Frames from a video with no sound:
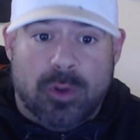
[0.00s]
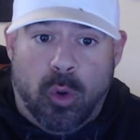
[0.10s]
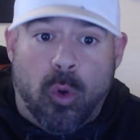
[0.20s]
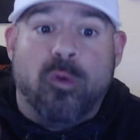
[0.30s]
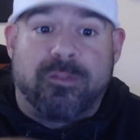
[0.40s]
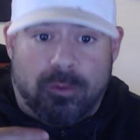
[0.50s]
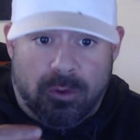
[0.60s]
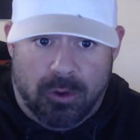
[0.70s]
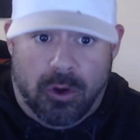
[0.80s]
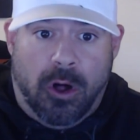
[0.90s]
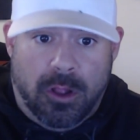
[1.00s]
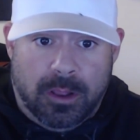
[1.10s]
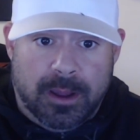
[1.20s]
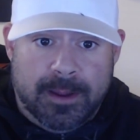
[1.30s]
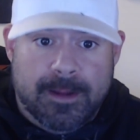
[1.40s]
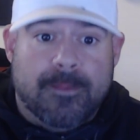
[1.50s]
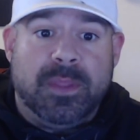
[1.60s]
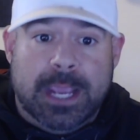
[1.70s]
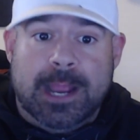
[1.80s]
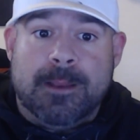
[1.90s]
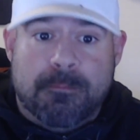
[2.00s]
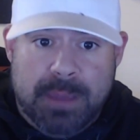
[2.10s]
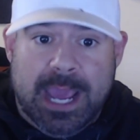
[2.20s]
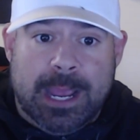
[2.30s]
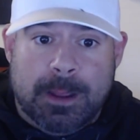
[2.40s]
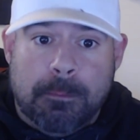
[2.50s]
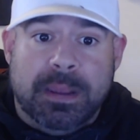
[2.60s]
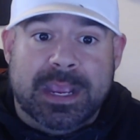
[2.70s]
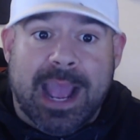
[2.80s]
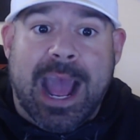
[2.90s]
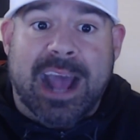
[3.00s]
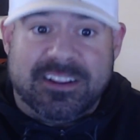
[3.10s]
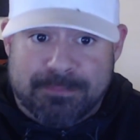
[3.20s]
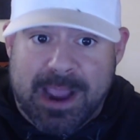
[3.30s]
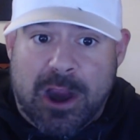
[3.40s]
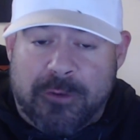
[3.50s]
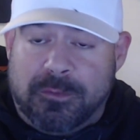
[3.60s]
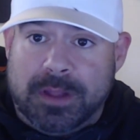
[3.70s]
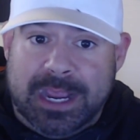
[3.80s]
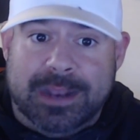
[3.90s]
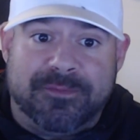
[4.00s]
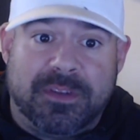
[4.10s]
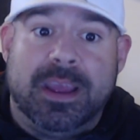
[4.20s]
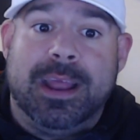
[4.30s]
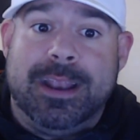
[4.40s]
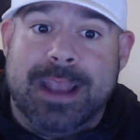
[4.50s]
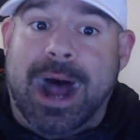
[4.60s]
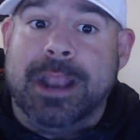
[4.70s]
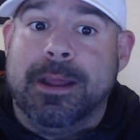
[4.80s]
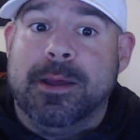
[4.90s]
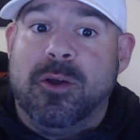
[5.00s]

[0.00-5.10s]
overall, it may be as powerful, if not.